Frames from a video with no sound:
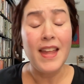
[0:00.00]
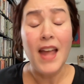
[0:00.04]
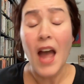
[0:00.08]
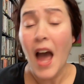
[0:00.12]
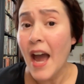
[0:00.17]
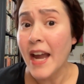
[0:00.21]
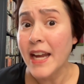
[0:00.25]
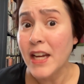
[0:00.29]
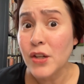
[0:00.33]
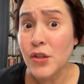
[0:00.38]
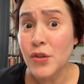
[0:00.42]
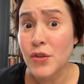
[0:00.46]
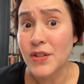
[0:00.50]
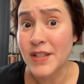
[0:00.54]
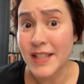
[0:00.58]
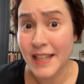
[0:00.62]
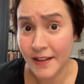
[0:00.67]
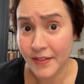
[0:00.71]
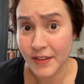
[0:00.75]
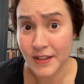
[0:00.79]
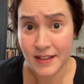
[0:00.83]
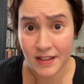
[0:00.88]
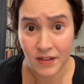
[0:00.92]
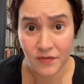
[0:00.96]
I
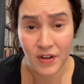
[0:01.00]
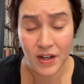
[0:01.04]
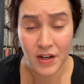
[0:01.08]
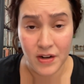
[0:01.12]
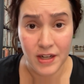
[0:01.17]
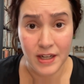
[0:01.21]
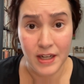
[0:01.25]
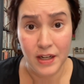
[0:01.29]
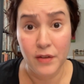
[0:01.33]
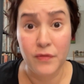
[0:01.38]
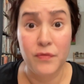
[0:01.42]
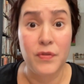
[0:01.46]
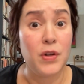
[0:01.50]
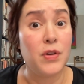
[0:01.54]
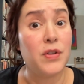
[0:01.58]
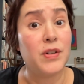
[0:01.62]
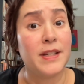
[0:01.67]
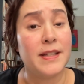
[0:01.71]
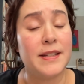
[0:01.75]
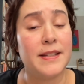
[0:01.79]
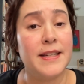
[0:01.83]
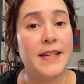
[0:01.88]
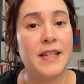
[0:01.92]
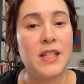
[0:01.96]
understand the severity of your
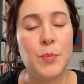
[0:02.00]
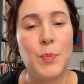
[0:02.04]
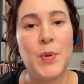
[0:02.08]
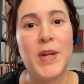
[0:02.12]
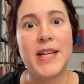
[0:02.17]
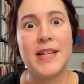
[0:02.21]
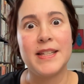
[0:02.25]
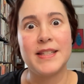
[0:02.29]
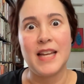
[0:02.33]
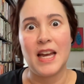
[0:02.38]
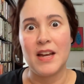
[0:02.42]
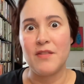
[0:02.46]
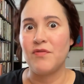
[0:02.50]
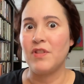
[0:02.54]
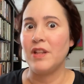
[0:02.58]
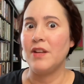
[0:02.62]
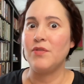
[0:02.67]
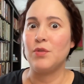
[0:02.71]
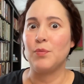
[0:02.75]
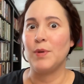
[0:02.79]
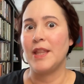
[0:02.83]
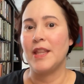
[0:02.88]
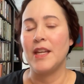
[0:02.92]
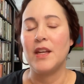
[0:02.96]
disease because I've
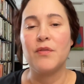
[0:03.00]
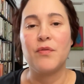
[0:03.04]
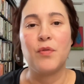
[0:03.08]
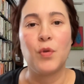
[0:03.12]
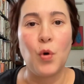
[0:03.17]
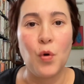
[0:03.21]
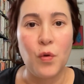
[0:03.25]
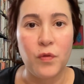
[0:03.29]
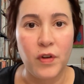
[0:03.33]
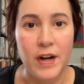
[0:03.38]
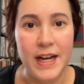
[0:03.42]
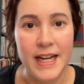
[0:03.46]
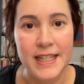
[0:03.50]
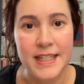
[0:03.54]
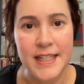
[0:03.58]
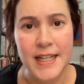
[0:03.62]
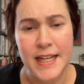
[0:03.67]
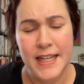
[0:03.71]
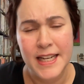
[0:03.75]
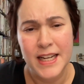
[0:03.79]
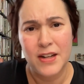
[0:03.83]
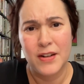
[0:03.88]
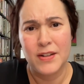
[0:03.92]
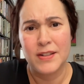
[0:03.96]
lived with it for over
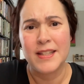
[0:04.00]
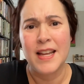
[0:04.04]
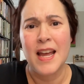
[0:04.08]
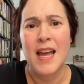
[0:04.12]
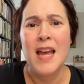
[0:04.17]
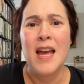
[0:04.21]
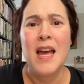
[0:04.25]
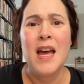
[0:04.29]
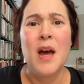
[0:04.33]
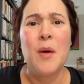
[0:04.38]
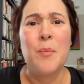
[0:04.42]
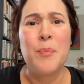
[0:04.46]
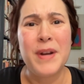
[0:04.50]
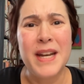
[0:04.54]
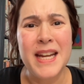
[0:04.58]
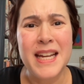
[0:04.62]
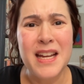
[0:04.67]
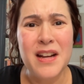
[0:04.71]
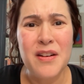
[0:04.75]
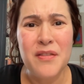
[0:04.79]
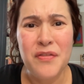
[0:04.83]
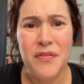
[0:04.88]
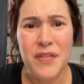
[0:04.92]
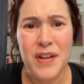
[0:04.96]
18 years, but it
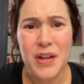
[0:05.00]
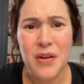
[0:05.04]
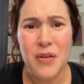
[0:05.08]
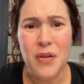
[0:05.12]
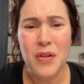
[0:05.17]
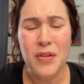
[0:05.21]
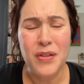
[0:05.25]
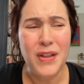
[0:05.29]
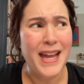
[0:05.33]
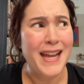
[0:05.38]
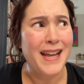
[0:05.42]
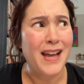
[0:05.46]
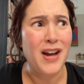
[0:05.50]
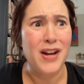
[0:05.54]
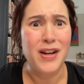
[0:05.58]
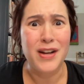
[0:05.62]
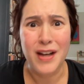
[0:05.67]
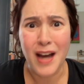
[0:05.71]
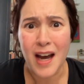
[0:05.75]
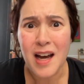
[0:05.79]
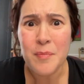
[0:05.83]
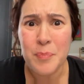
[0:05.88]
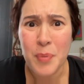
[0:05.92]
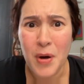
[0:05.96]
can feel like a
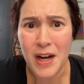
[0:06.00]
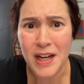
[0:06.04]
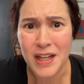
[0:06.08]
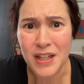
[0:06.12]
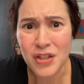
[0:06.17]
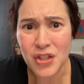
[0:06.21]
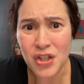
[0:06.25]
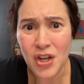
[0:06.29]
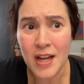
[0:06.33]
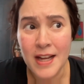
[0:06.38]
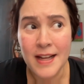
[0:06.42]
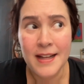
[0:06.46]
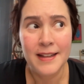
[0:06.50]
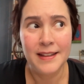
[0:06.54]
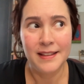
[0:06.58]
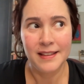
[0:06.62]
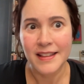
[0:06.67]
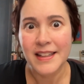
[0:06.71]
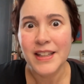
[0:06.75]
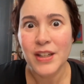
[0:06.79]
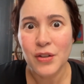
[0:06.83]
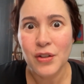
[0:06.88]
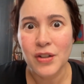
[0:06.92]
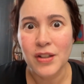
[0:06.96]
gut punch,
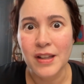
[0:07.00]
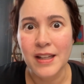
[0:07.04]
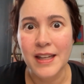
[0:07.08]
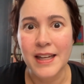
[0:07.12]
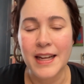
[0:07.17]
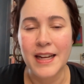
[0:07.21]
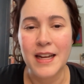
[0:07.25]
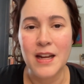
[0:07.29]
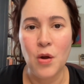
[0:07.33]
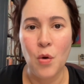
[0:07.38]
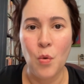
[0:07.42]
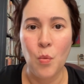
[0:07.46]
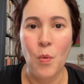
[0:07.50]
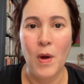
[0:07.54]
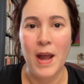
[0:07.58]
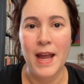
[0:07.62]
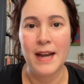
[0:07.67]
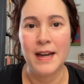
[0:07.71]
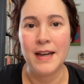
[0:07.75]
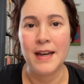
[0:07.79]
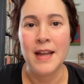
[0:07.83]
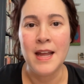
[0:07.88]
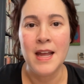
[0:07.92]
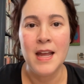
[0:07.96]
literally,
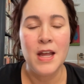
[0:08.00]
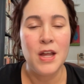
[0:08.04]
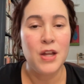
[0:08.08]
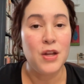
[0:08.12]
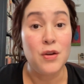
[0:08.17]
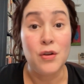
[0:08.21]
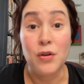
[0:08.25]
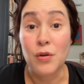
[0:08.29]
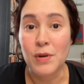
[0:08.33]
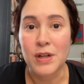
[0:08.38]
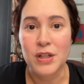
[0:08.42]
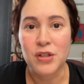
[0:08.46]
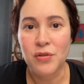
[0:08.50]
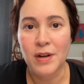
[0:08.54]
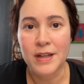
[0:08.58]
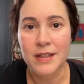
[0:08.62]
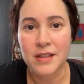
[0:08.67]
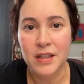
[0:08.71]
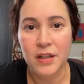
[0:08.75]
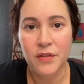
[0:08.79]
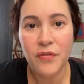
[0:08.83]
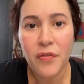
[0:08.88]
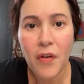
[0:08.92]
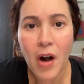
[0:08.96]
when, a
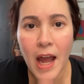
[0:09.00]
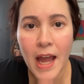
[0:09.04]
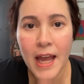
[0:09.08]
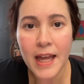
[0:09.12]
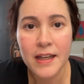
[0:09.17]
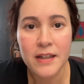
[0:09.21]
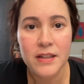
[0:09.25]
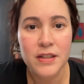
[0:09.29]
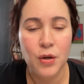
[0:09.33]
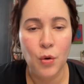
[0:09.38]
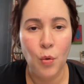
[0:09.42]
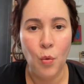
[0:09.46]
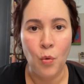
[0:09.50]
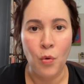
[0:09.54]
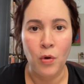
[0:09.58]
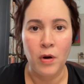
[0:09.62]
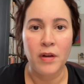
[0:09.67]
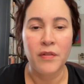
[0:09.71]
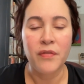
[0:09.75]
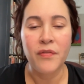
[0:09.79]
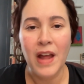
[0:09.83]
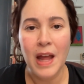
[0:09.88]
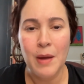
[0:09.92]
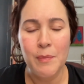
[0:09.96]
trusted friend or a
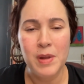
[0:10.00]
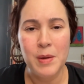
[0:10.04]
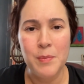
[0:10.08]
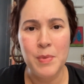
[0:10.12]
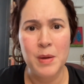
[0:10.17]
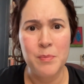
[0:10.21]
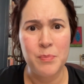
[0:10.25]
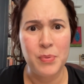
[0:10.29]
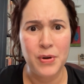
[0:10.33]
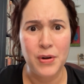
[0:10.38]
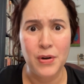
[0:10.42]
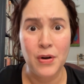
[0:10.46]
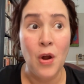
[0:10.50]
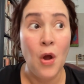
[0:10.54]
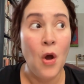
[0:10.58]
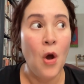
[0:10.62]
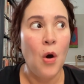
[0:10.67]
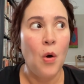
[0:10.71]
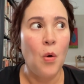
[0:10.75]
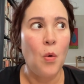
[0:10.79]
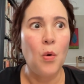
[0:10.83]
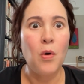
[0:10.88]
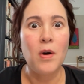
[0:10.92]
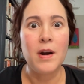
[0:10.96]
family member,
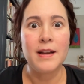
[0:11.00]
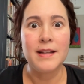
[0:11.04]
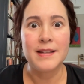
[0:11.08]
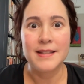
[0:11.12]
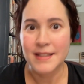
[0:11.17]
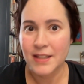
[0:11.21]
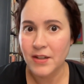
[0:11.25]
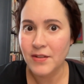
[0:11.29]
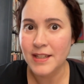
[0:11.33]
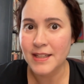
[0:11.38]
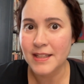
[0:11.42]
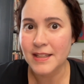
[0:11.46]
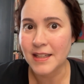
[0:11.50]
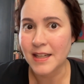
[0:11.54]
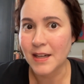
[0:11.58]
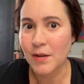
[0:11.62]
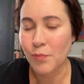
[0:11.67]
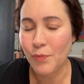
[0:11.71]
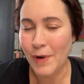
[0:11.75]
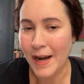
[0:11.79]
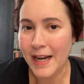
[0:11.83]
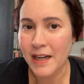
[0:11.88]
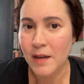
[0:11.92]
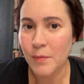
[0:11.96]
or seriously,
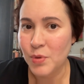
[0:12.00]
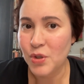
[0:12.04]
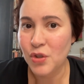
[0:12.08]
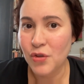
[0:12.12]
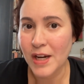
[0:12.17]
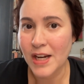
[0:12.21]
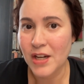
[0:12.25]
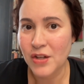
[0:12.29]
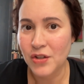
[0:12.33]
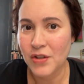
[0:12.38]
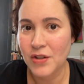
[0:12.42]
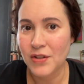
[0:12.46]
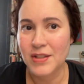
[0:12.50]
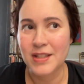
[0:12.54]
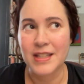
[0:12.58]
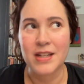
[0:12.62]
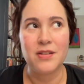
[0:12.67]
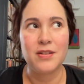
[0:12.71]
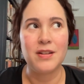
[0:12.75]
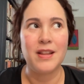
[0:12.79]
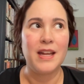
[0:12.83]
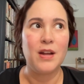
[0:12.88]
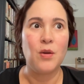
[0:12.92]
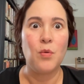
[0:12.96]
random strangers,
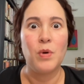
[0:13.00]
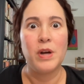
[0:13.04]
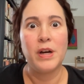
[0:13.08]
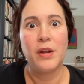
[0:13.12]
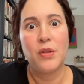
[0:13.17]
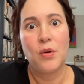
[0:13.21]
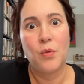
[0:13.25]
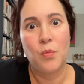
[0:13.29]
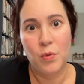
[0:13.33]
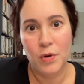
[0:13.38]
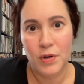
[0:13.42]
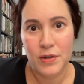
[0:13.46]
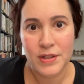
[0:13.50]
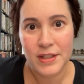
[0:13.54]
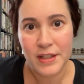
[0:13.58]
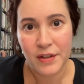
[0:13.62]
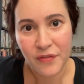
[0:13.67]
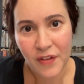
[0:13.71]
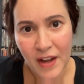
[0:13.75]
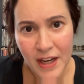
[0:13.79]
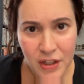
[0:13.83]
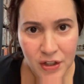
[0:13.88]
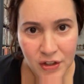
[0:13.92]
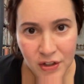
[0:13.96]
they're like one of the worst
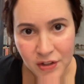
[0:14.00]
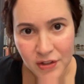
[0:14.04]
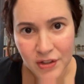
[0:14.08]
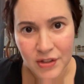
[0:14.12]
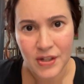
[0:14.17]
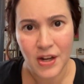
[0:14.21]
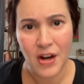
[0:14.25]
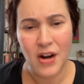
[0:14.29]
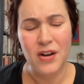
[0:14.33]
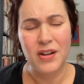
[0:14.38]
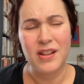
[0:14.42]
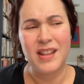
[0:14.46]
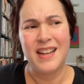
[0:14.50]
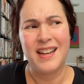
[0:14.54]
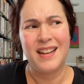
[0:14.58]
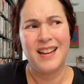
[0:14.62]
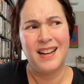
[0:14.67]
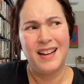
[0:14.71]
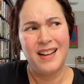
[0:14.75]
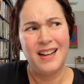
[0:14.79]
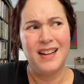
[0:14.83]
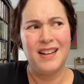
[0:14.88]
offenders, are like,